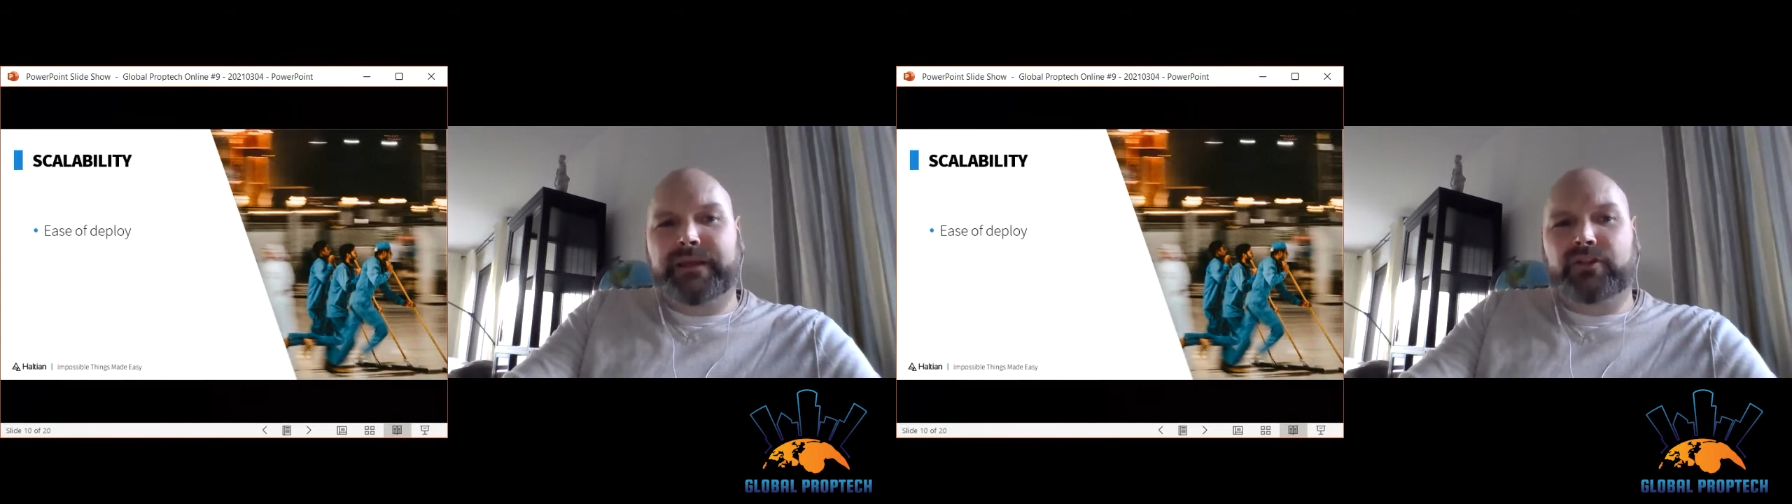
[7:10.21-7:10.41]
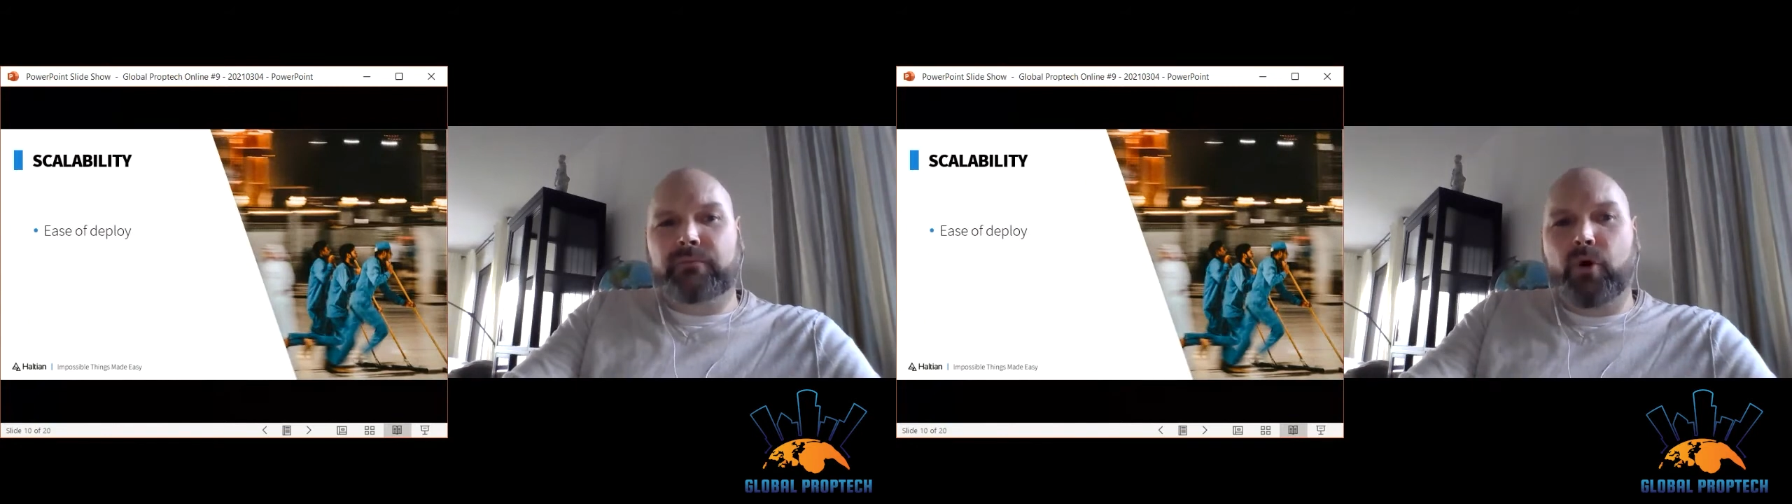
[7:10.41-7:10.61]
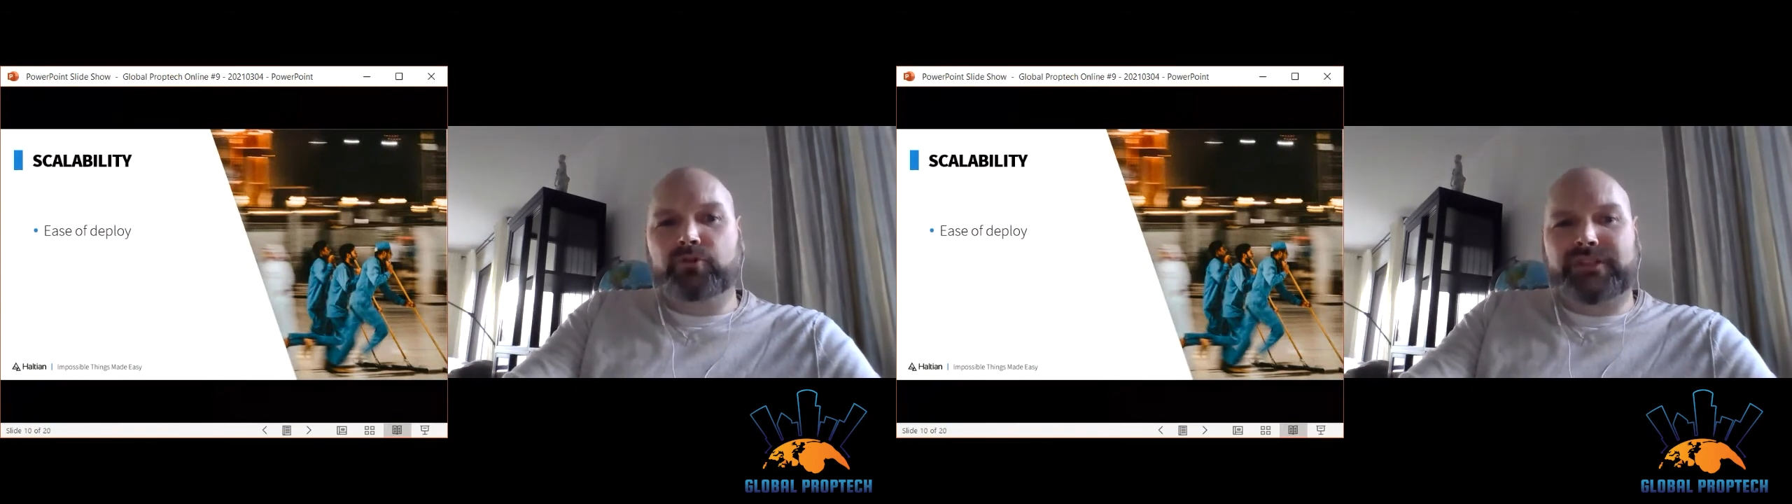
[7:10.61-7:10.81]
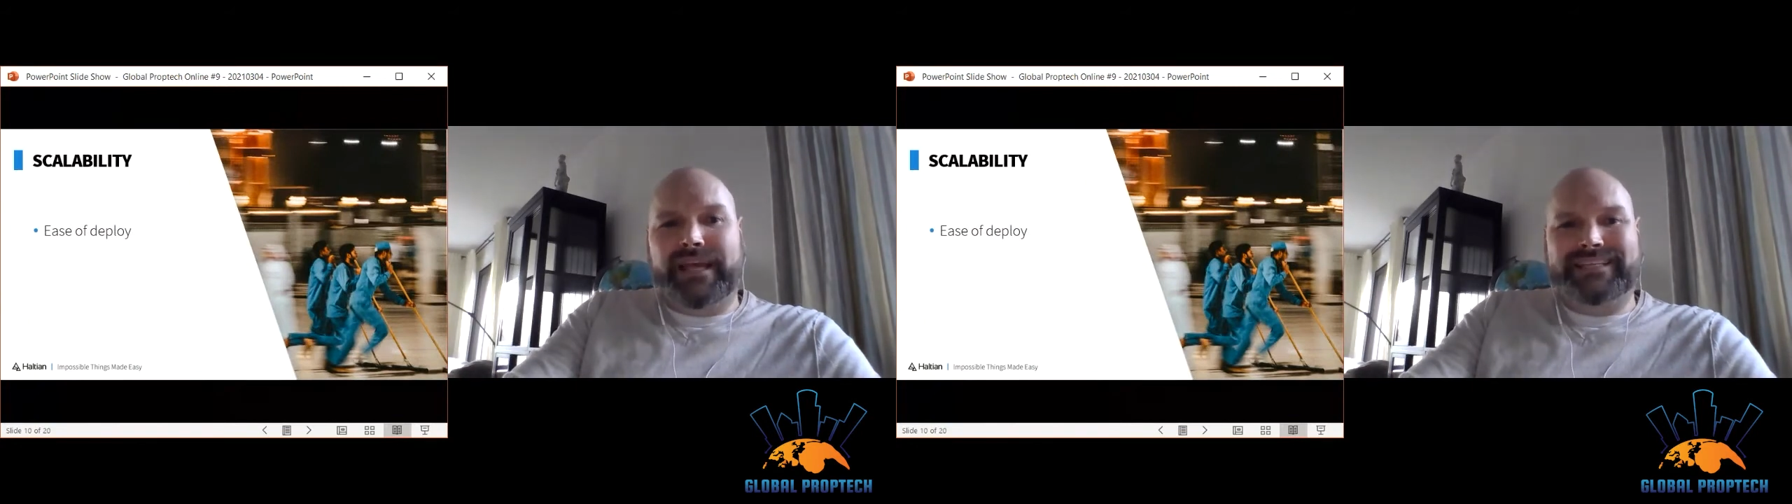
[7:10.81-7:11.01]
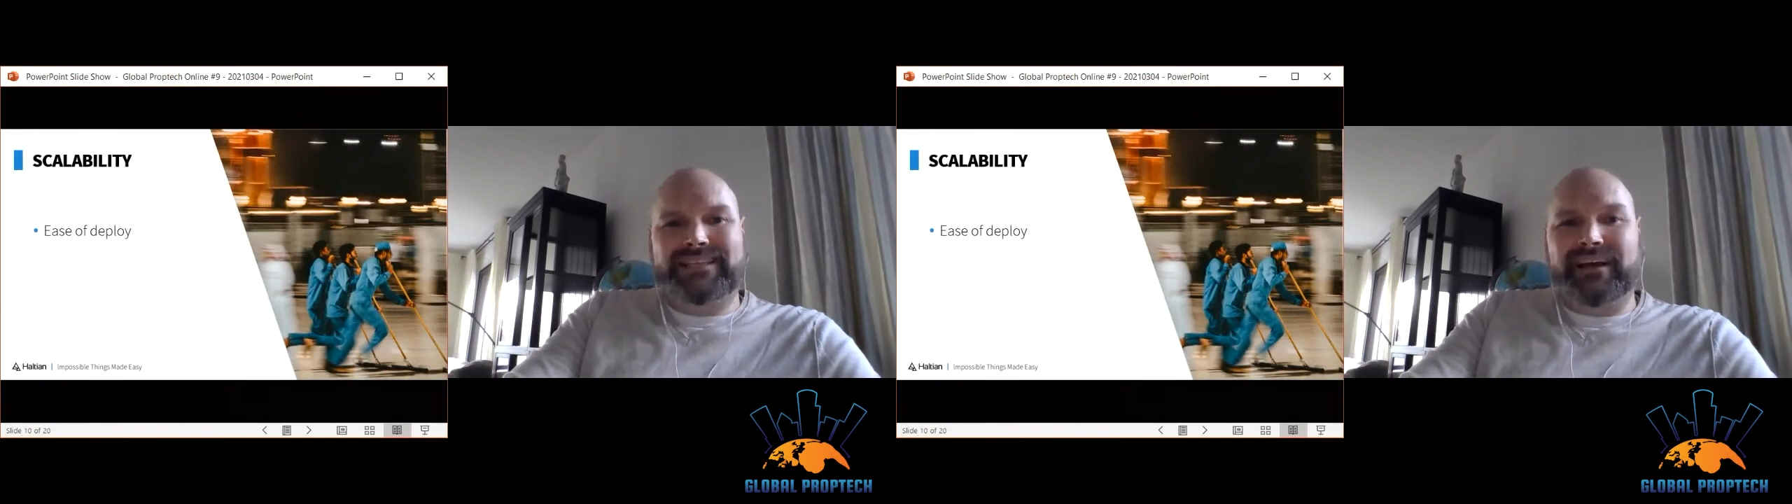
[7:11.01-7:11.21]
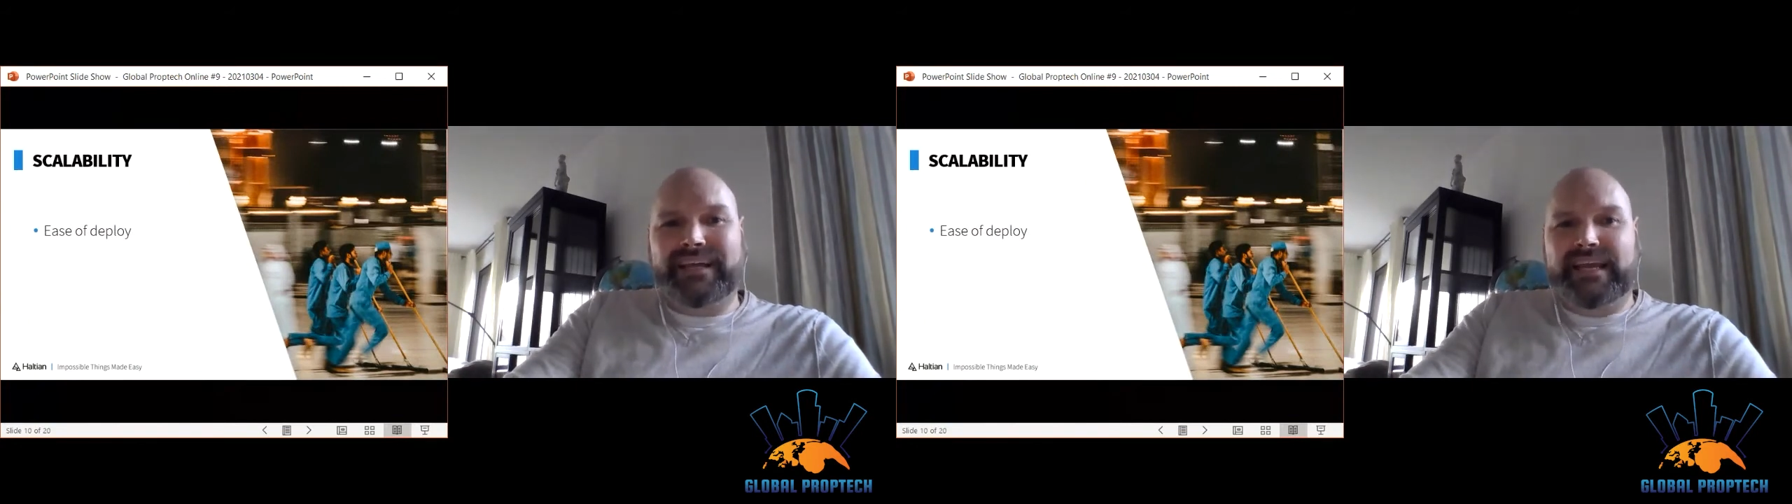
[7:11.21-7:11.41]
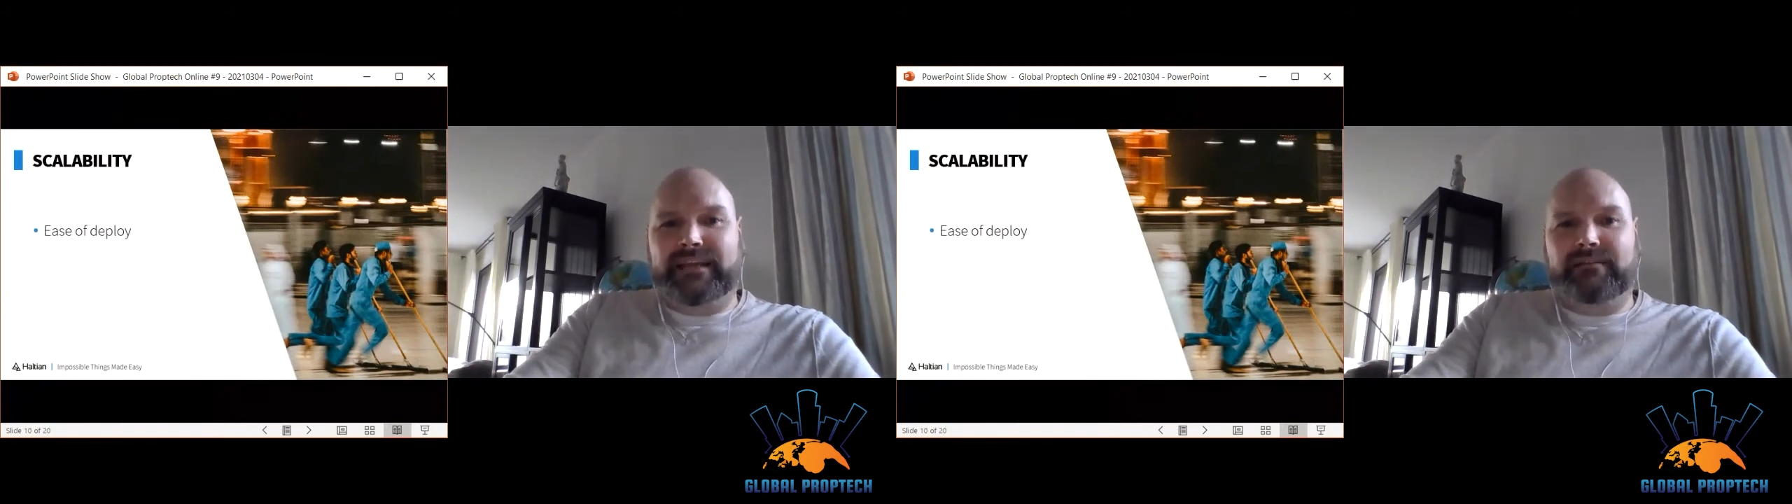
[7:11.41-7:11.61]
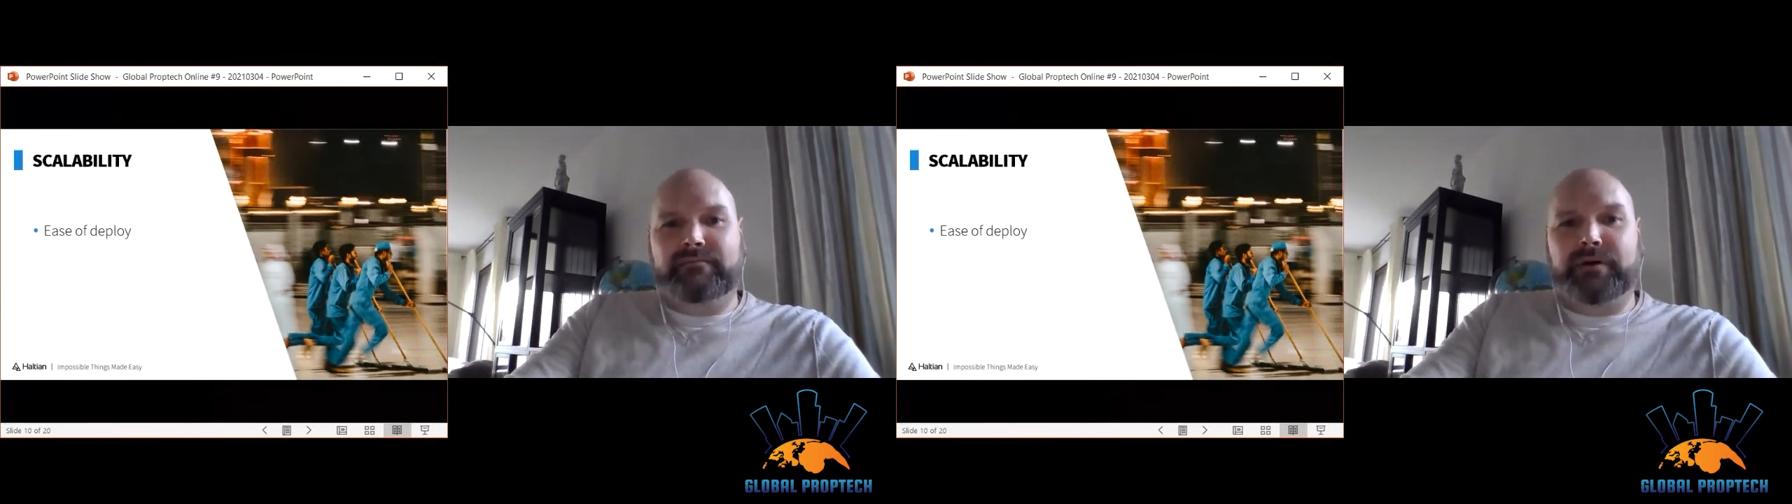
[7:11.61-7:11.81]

be the most exciting,